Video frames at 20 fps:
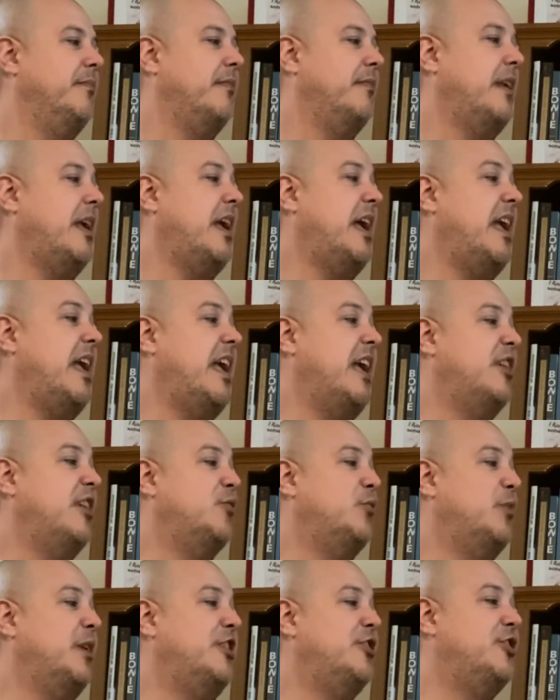A hand
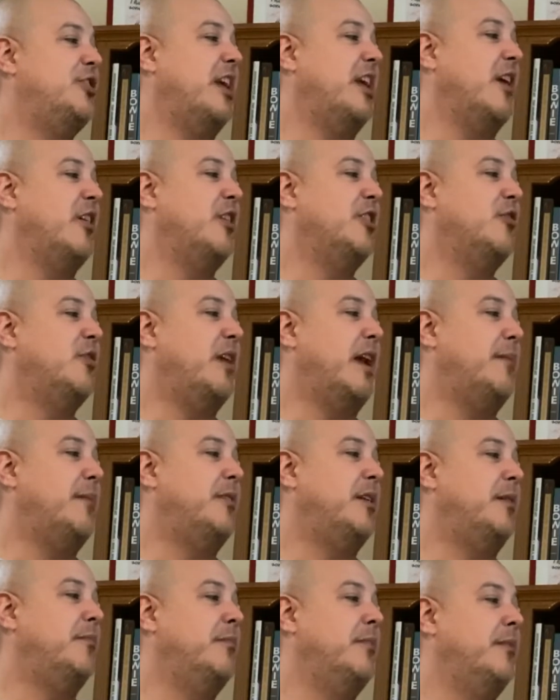reached out and grabbed
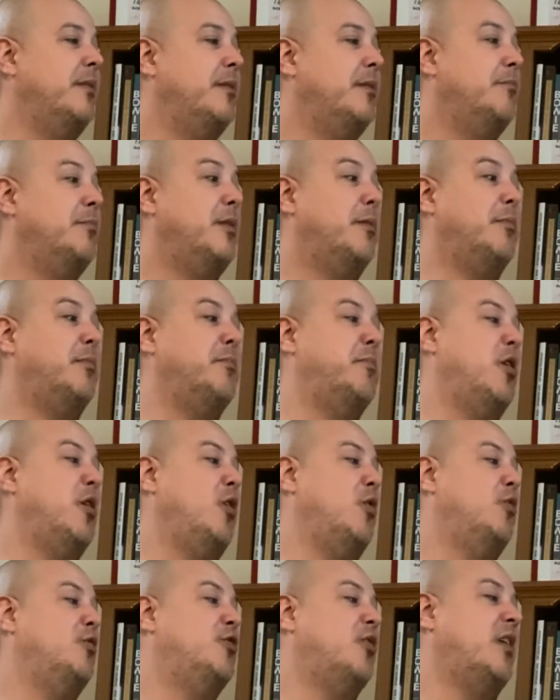him, but
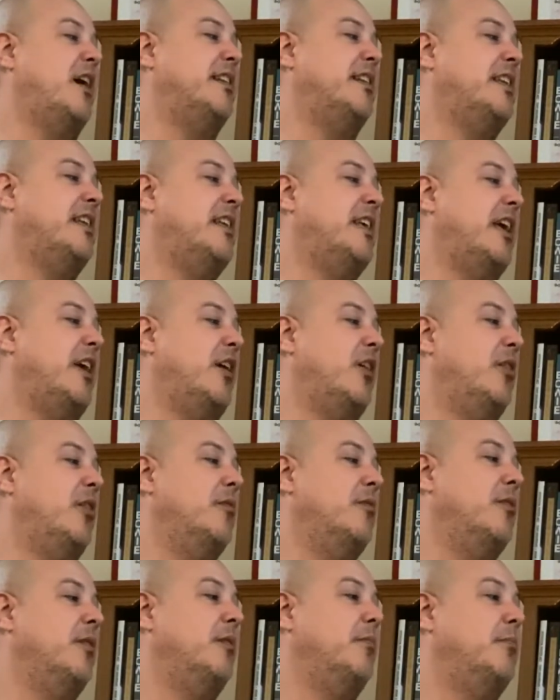Beau tried to yell,
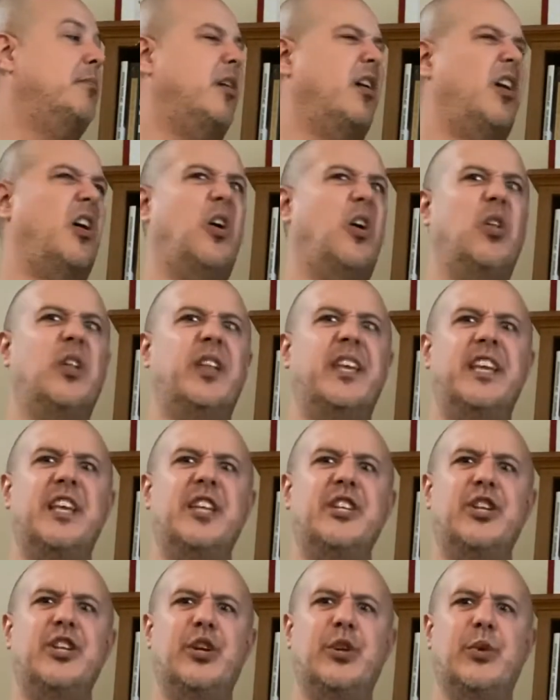but all he
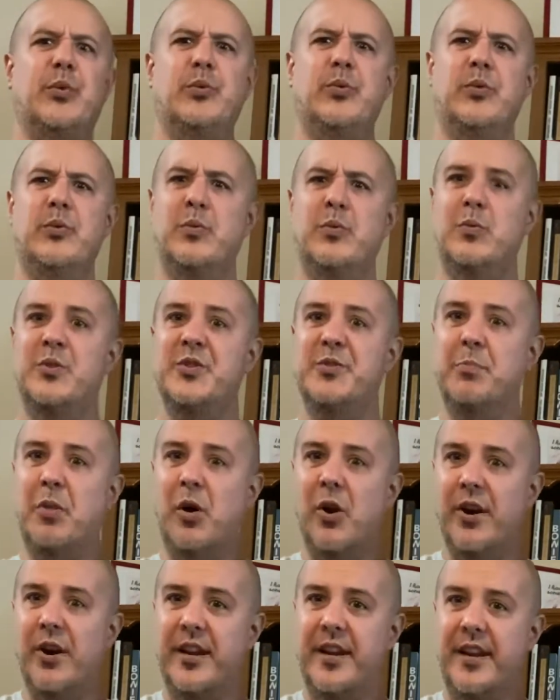could do was
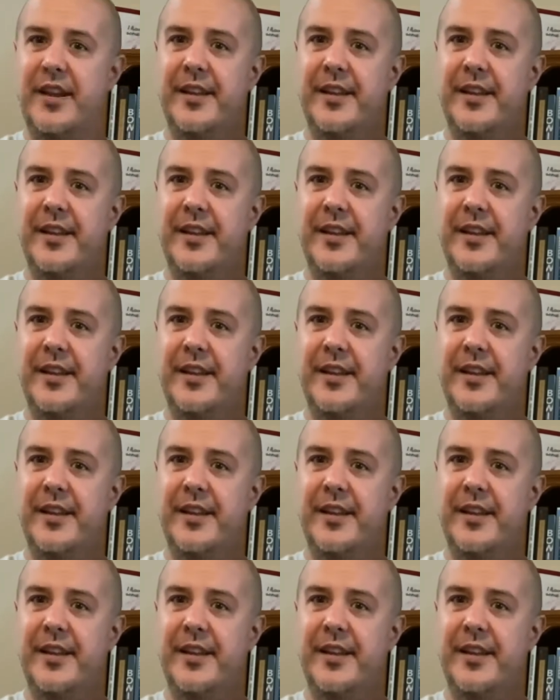bark.